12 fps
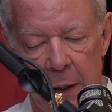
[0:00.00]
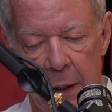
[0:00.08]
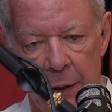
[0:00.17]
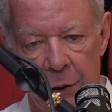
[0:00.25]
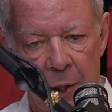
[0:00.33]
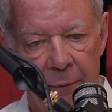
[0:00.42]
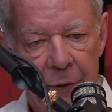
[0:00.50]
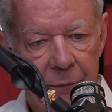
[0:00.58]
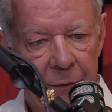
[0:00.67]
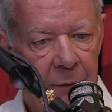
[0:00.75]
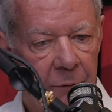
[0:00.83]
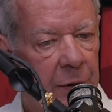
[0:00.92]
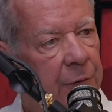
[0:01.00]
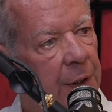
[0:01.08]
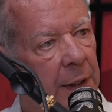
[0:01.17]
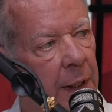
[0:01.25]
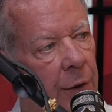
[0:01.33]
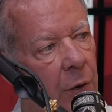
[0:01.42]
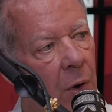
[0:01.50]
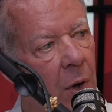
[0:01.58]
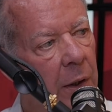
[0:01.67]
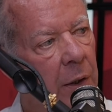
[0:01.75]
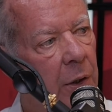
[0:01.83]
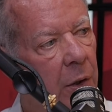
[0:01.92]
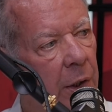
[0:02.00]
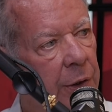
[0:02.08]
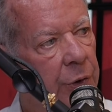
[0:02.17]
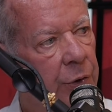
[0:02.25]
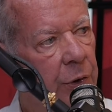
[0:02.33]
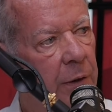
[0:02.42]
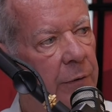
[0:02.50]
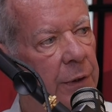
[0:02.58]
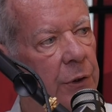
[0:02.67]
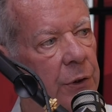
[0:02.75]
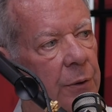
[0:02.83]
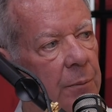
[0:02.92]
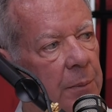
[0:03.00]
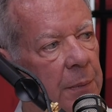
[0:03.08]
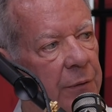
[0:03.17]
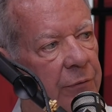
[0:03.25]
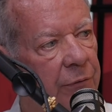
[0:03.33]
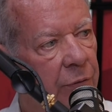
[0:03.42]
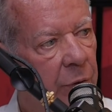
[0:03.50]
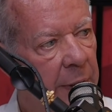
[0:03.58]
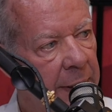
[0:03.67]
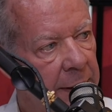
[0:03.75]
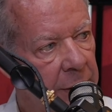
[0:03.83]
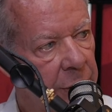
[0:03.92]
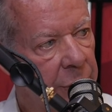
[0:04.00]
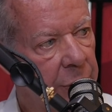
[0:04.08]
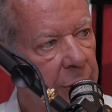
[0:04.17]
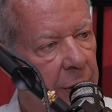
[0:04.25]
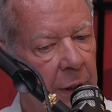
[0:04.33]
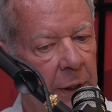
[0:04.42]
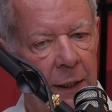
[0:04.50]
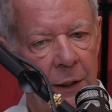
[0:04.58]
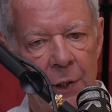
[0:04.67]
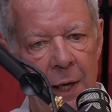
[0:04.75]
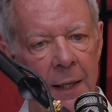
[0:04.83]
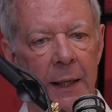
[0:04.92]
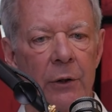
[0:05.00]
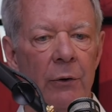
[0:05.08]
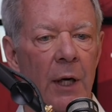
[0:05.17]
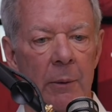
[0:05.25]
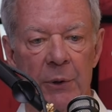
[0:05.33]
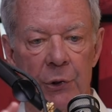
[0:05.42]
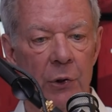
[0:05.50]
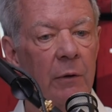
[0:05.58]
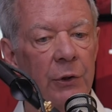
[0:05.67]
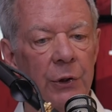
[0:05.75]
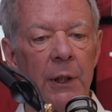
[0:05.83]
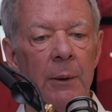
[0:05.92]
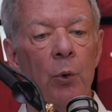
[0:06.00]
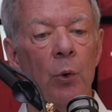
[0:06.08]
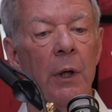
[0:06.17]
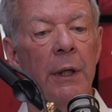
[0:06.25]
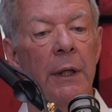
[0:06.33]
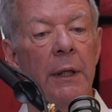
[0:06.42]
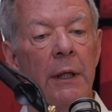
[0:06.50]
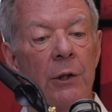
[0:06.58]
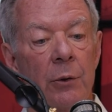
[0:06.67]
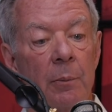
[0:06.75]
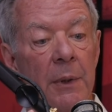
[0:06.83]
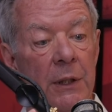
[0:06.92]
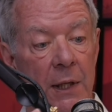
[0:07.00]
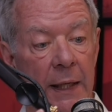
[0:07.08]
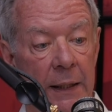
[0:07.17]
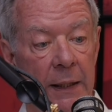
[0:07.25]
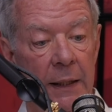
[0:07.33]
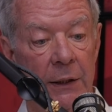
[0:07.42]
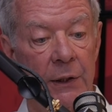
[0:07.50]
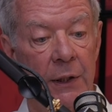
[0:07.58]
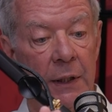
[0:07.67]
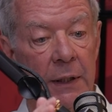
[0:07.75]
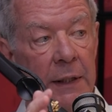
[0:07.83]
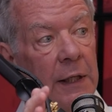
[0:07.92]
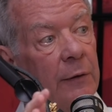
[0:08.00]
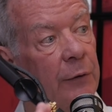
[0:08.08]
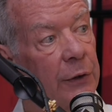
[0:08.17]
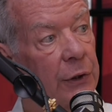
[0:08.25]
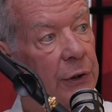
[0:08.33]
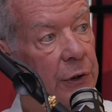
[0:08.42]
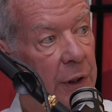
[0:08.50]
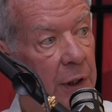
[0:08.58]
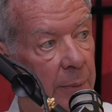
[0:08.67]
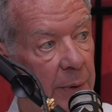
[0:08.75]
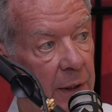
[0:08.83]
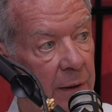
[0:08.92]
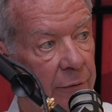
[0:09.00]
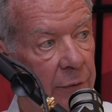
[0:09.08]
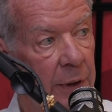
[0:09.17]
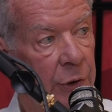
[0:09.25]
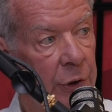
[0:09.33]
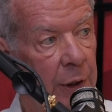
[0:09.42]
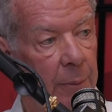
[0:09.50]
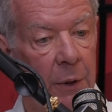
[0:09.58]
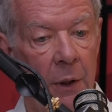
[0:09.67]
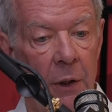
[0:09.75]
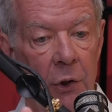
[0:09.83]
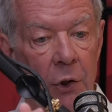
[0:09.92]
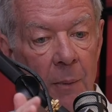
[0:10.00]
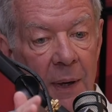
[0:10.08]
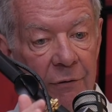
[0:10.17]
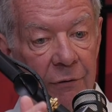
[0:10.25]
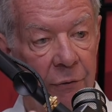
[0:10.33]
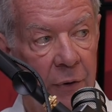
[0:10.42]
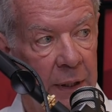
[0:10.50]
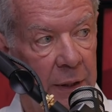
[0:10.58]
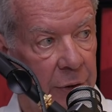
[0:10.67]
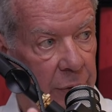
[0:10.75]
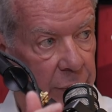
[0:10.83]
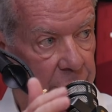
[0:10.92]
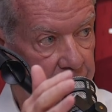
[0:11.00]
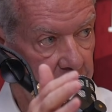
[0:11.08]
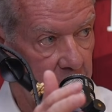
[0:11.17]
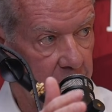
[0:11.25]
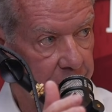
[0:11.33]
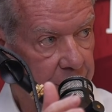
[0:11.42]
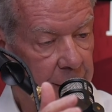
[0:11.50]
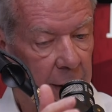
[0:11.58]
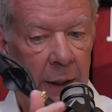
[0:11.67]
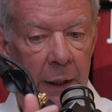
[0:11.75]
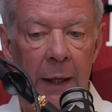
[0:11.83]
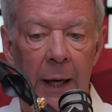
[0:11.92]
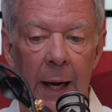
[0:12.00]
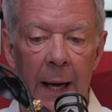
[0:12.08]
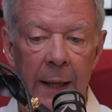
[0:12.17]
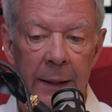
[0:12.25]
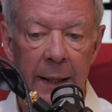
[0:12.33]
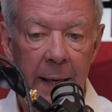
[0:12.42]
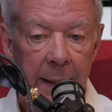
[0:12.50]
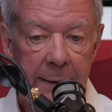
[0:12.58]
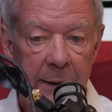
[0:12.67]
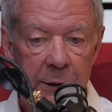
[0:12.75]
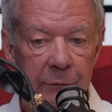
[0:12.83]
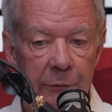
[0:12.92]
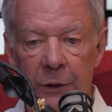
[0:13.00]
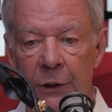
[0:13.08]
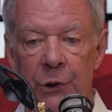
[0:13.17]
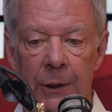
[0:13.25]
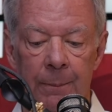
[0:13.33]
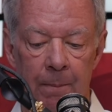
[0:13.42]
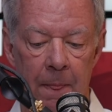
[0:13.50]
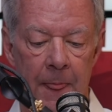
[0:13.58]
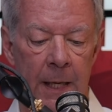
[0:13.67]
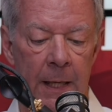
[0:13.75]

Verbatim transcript: in John fifteen fifteen, I no longer call you servants, but friends. It's not like you're not going to be servants anymore, It's but it's like this. The emphasis is going to be on friendship. You're my friend who serves. And the essence of friendship